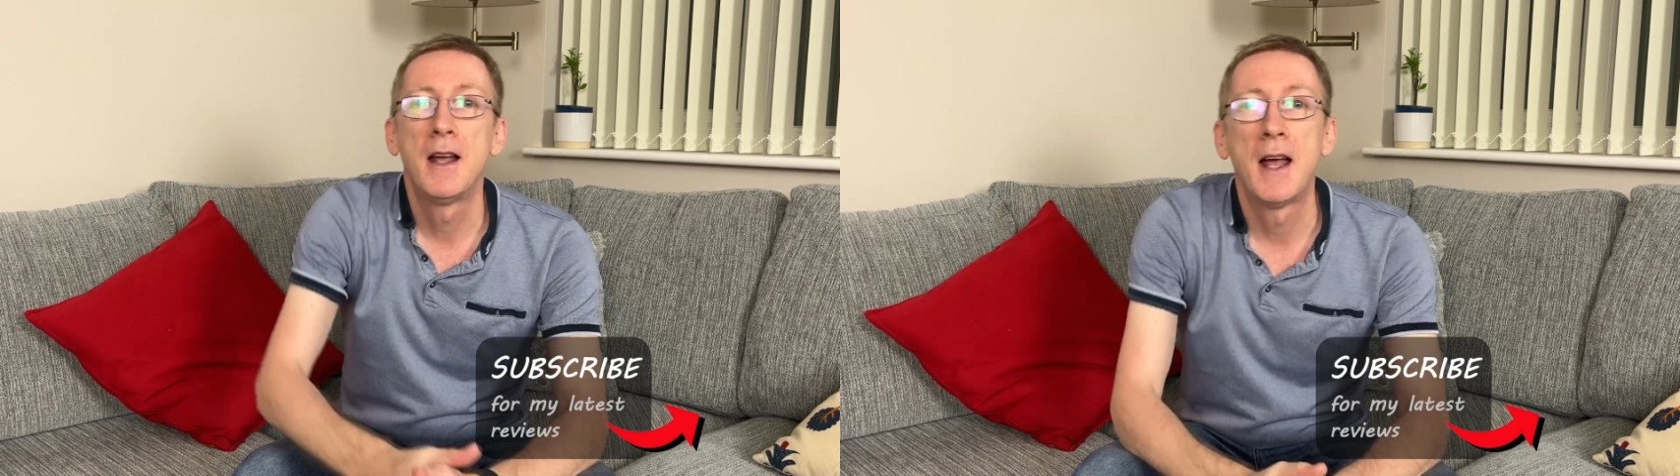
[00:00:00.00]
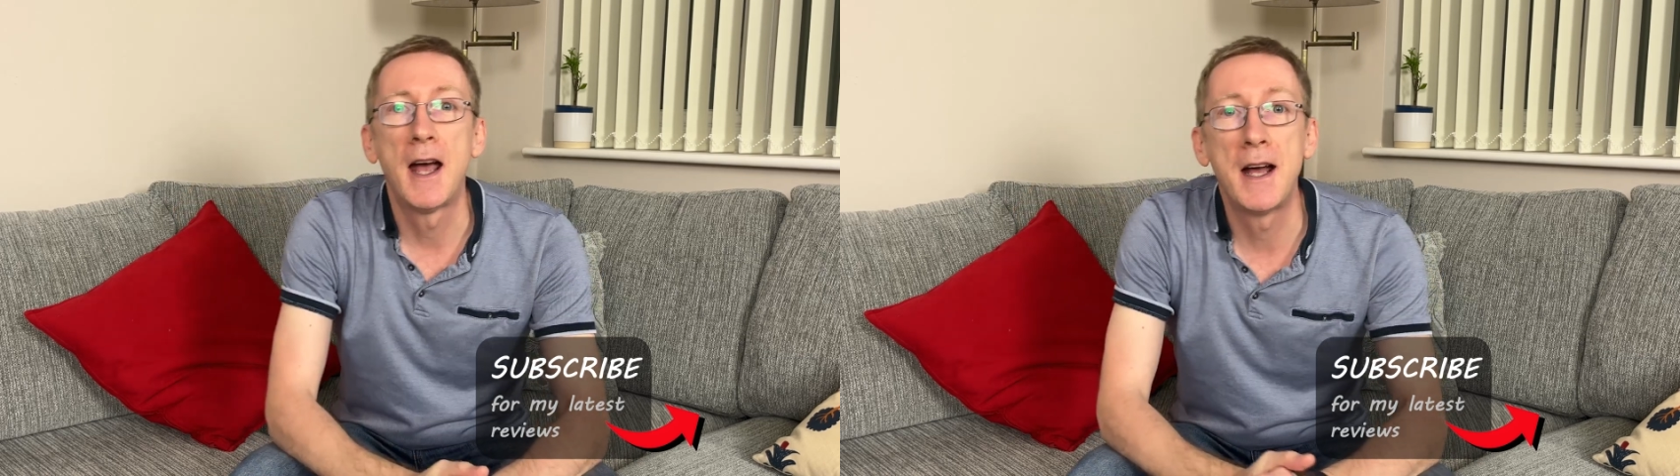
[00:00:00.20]

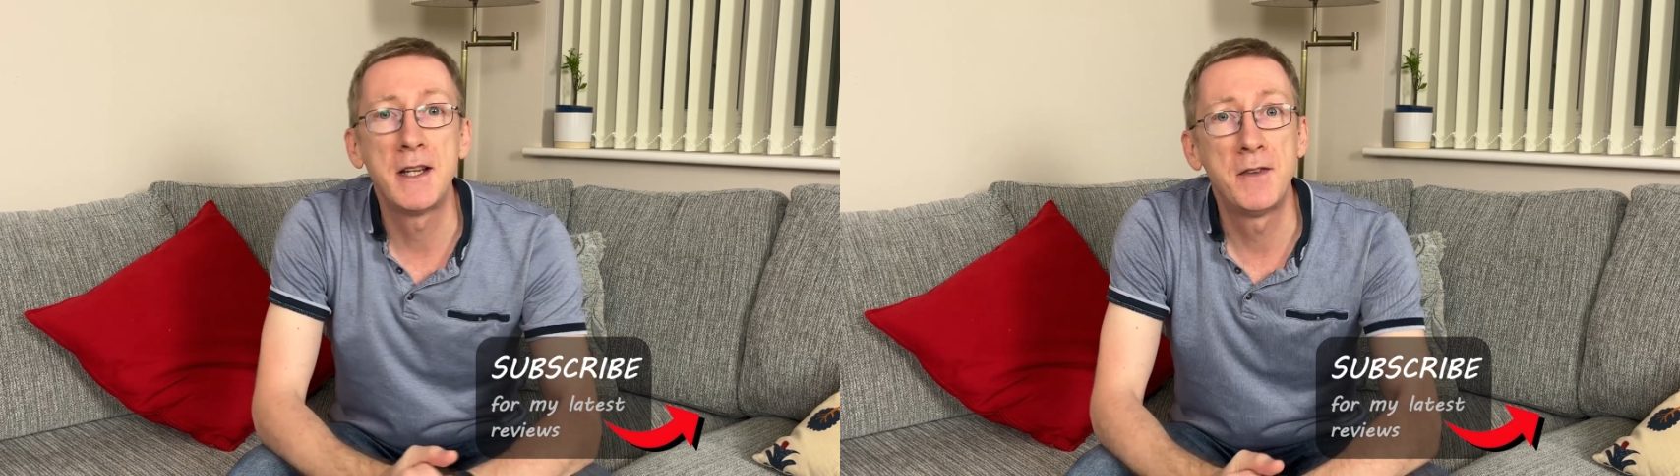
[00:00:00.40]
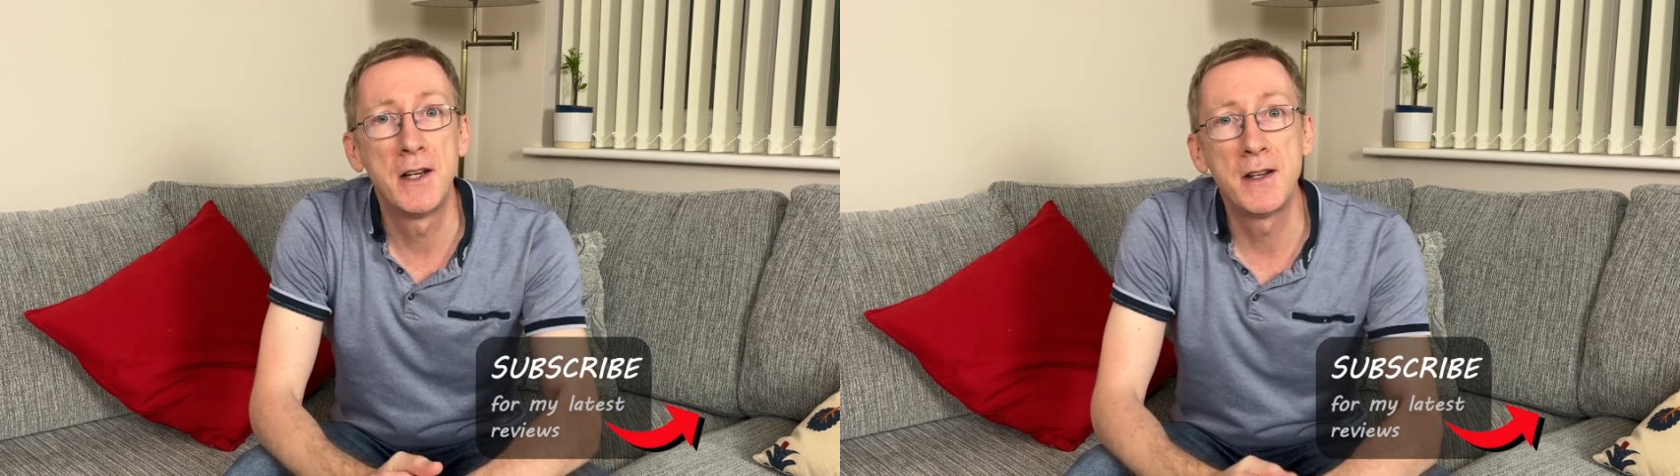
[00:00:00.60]
And
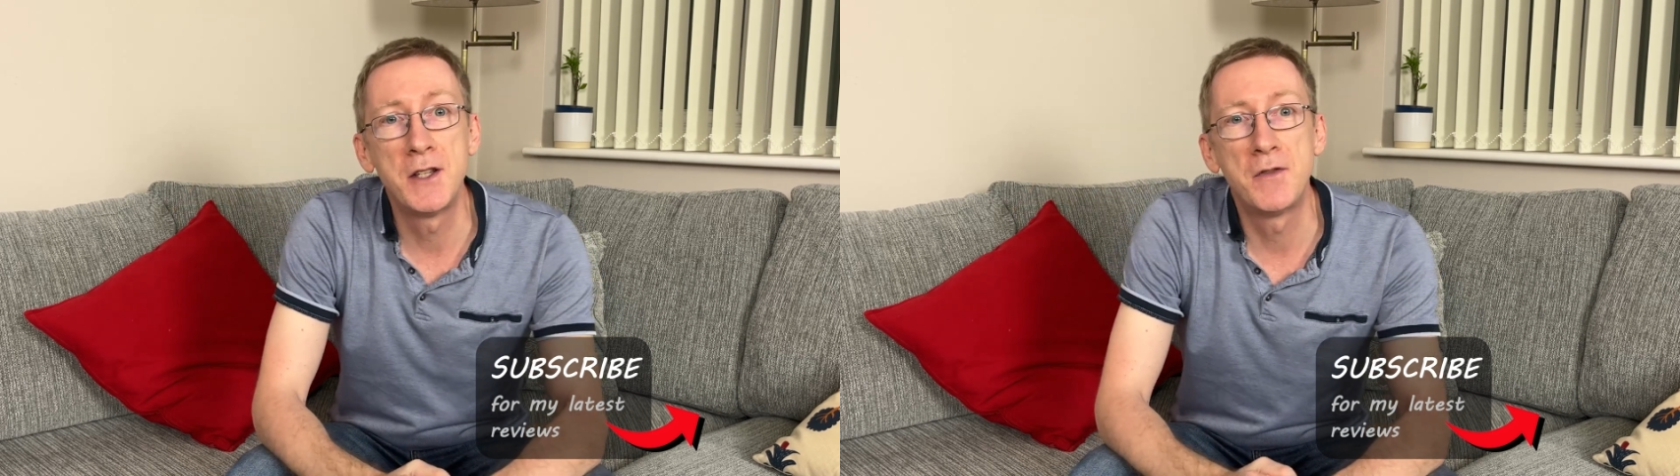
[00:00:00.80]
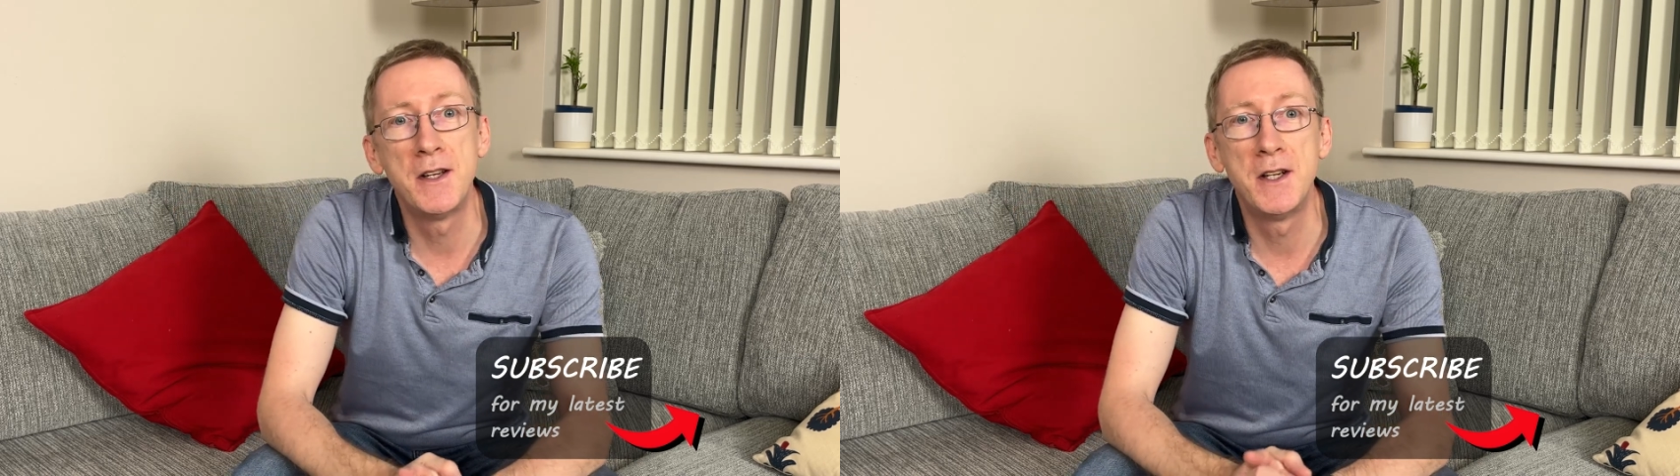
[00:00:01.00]
if you like this
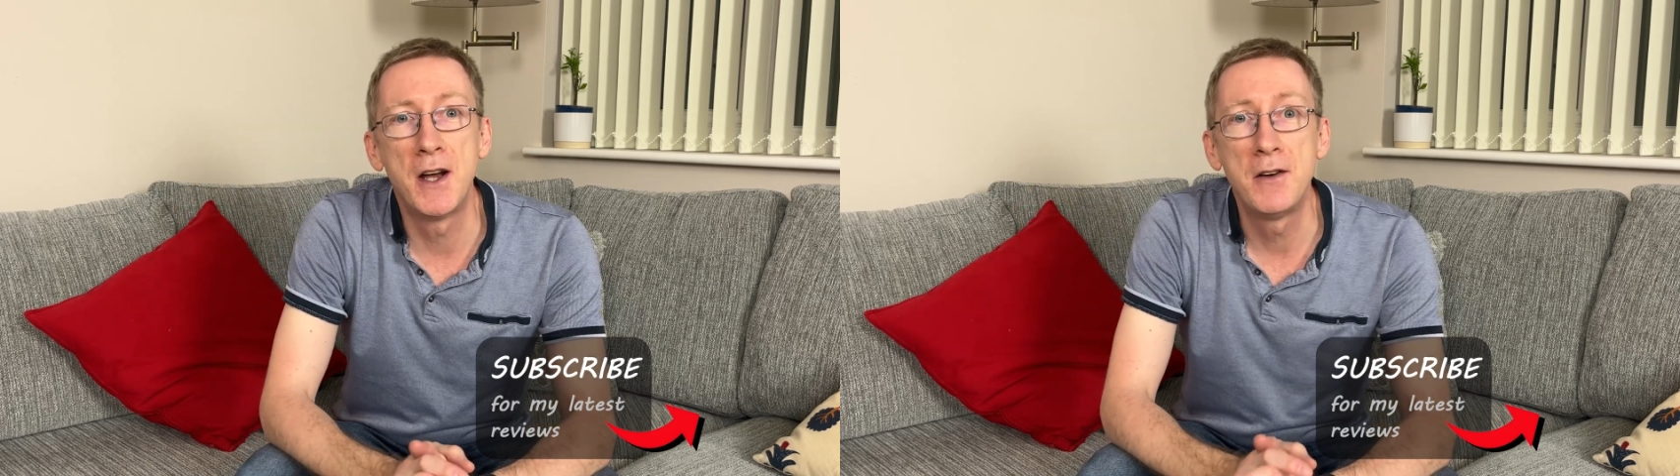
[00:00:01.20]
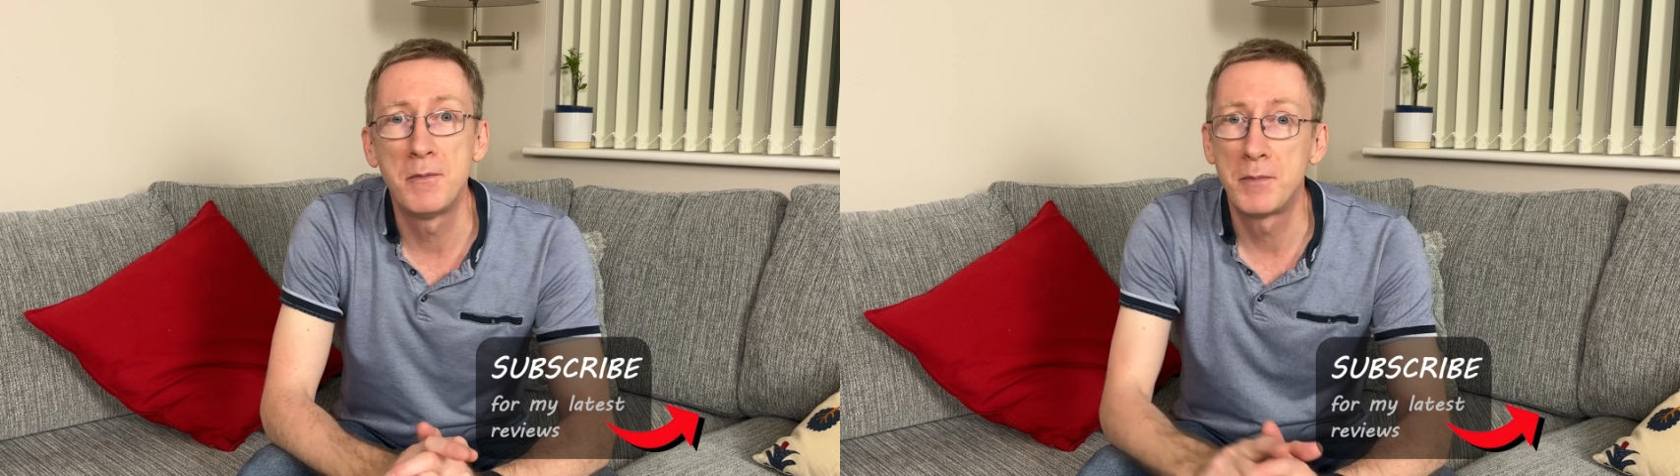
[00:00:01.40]
video,